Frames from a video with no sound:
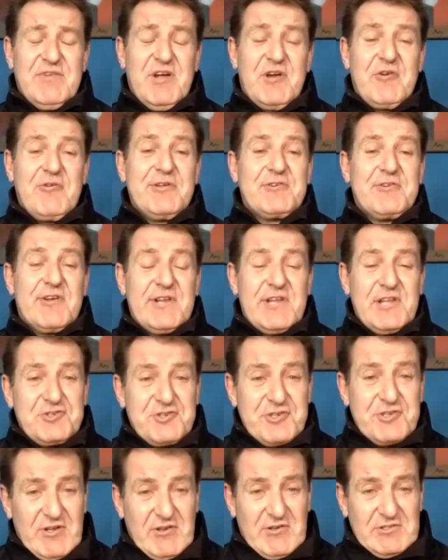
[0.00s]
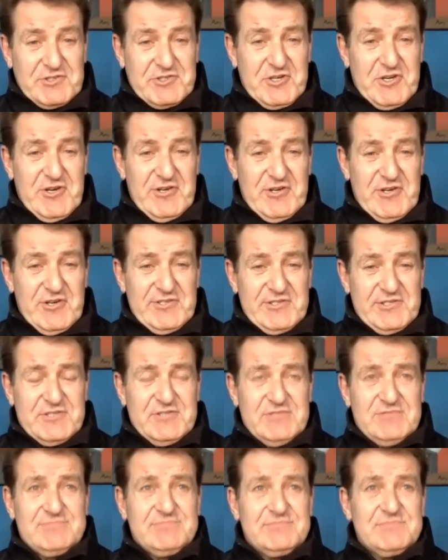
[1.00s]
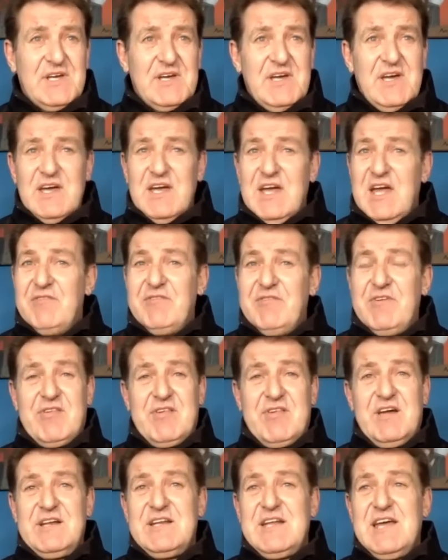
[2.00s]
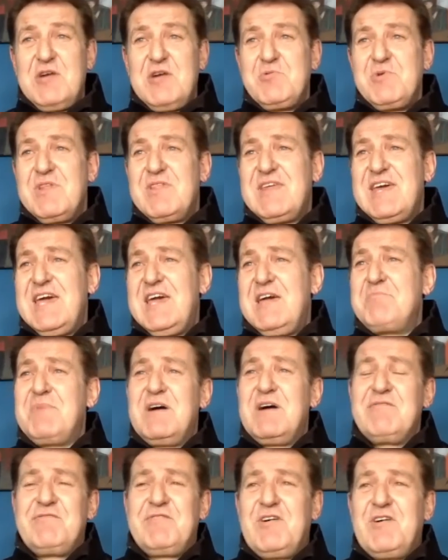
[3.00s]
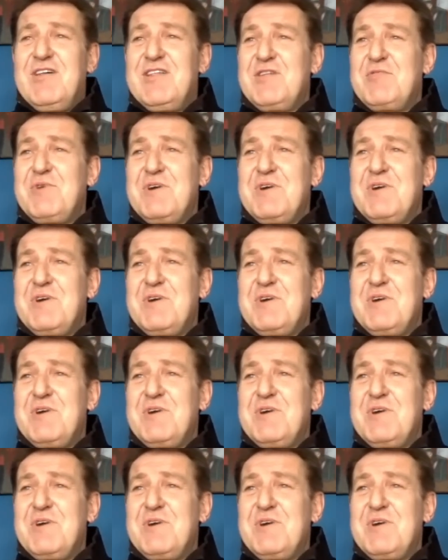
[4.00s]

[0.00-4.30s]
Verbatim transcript: very traditional church every Sunday we're there. My father